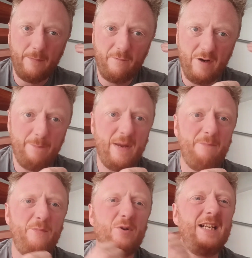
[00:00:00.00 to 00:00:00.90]

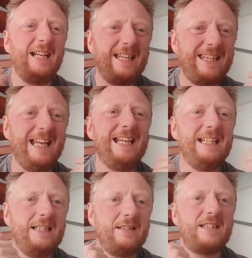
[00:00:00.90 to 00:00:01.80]
Remembering
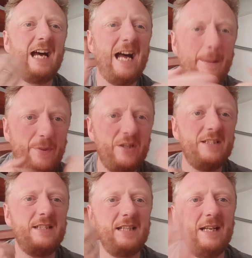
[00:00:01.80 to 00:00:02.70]
things that
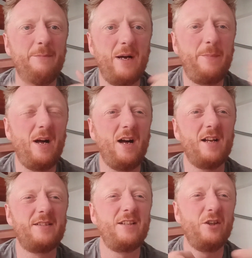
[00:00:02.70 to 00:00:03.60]
happened in my
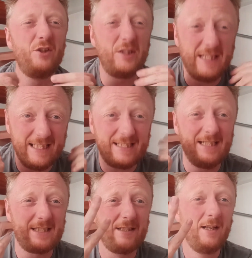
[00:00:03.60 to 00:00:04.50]
past. This
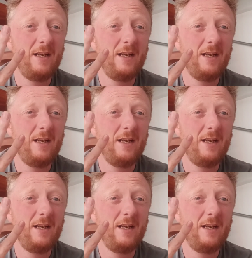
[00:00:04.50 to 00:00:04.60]
is,